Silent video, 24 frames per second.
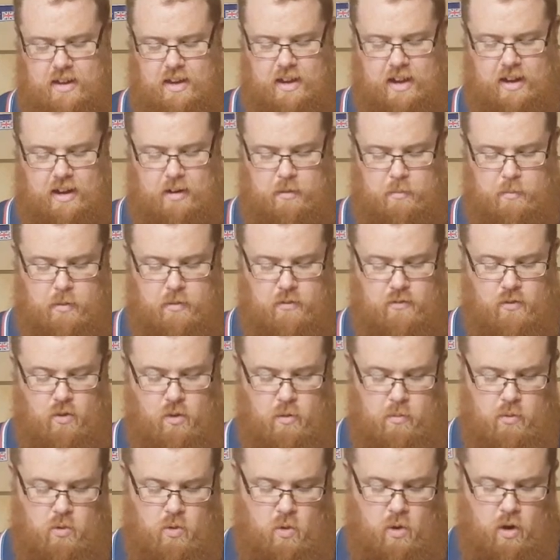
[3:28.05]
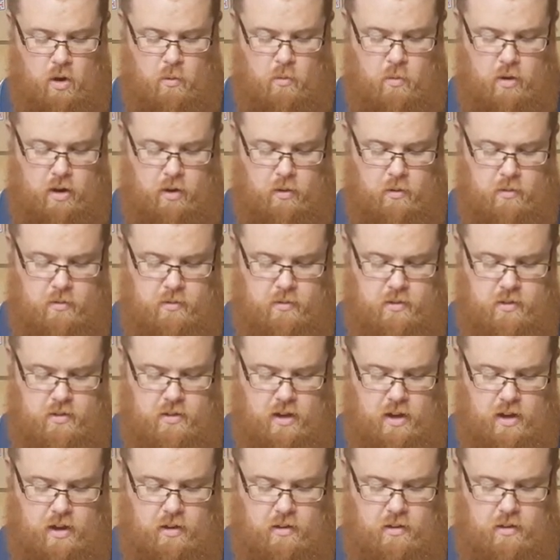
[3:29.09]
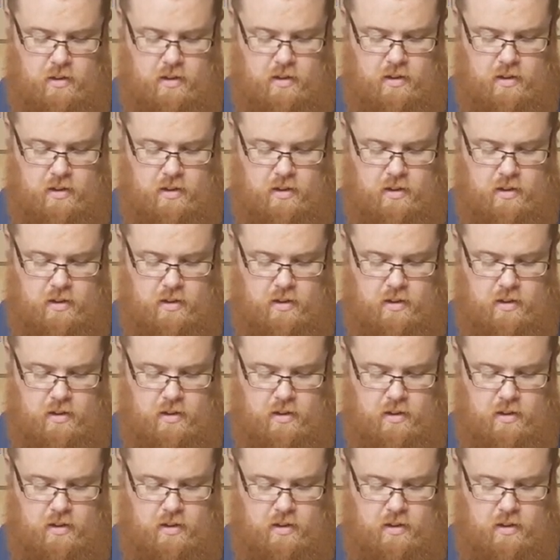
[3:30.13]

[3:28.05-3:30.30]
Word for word: and it performed quite well. So